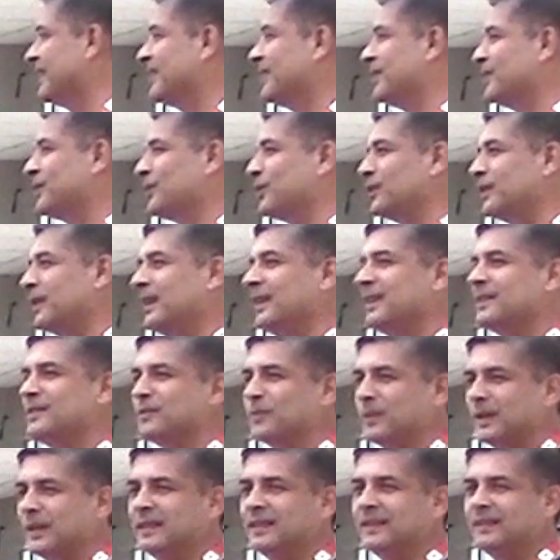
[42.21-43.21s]
So that is
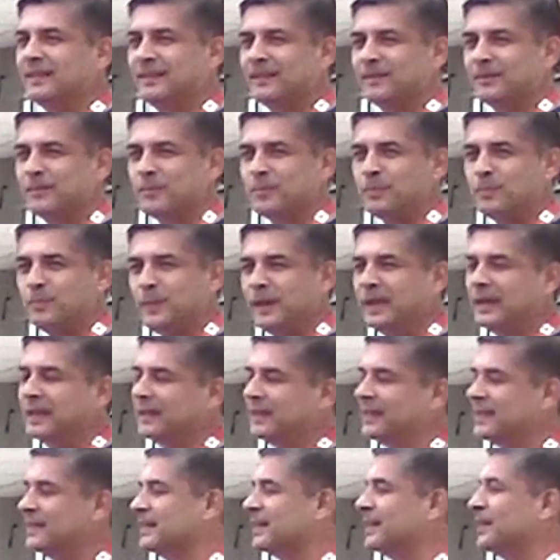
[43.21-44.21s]
one big
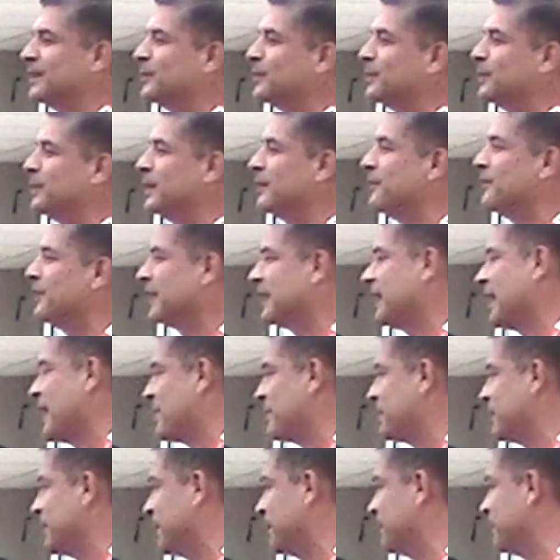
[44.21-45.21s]
reason to be very
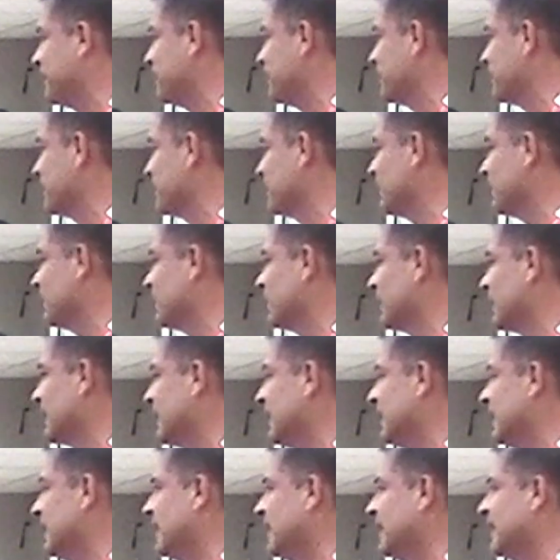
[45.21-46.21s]
happy.
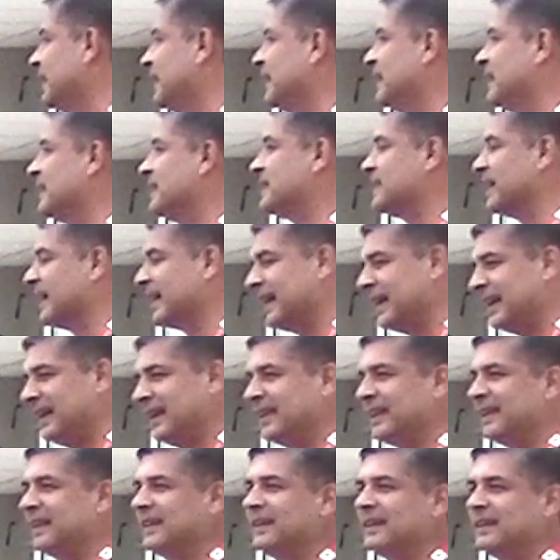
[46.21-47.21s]

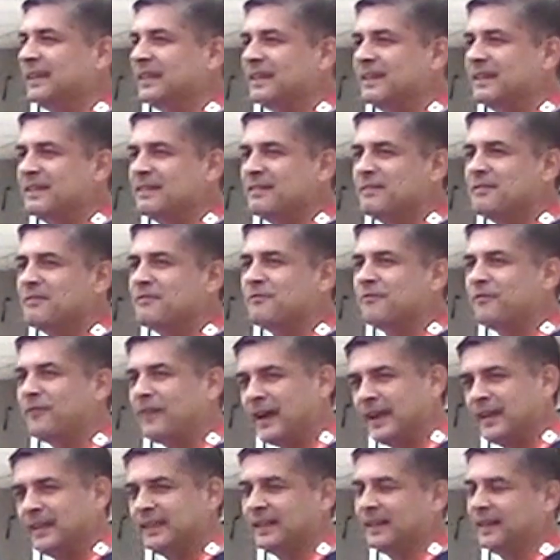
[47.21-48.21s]
Secondly,
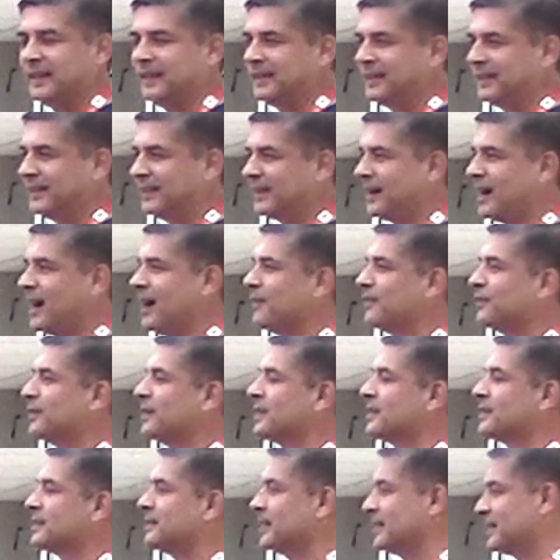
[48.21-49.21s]
finally,
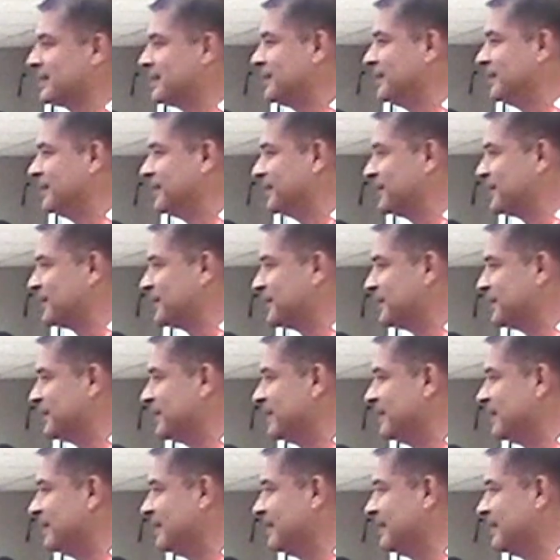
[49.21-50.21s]
after 6 years,
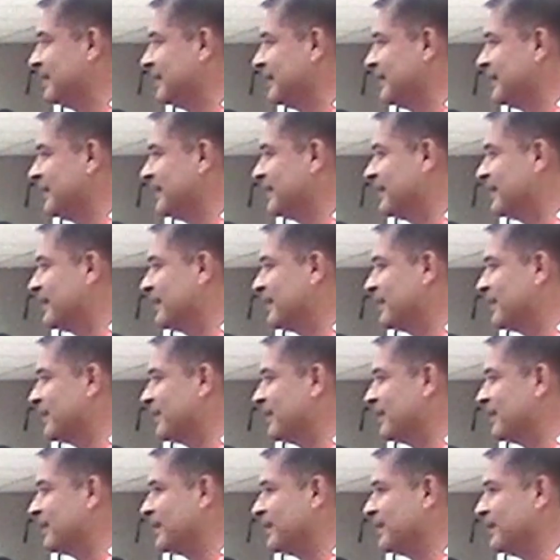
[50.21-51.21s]

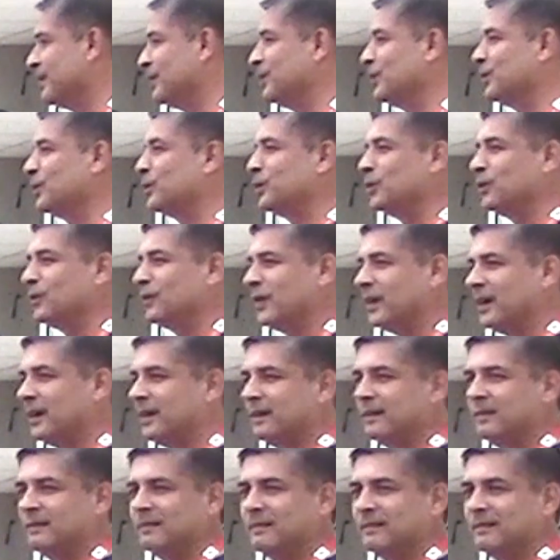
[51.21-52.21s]
Hindu
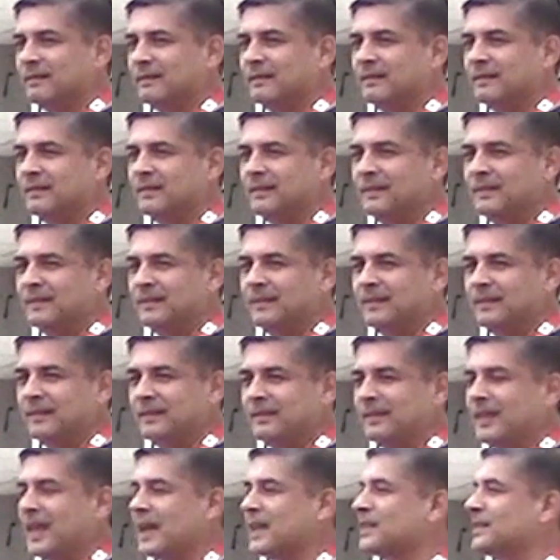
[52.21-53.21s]
YUVA
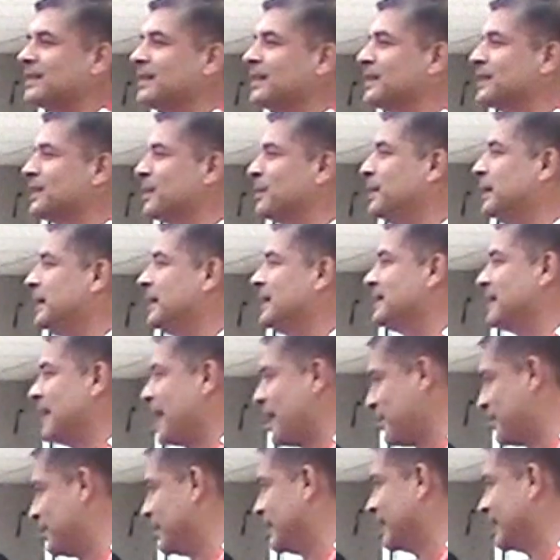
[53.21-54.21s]
National Summit is
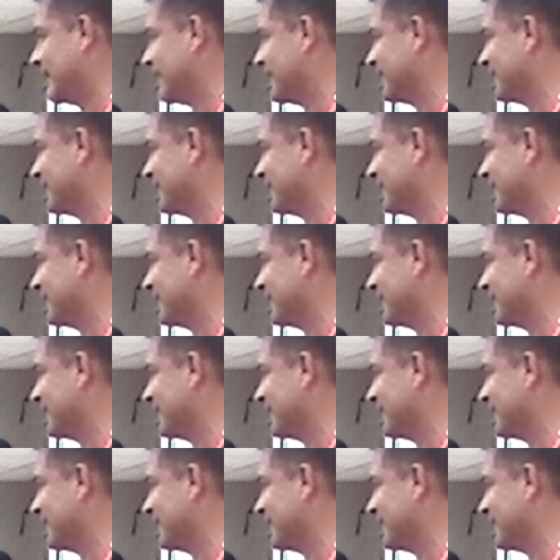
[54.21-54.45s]
happening.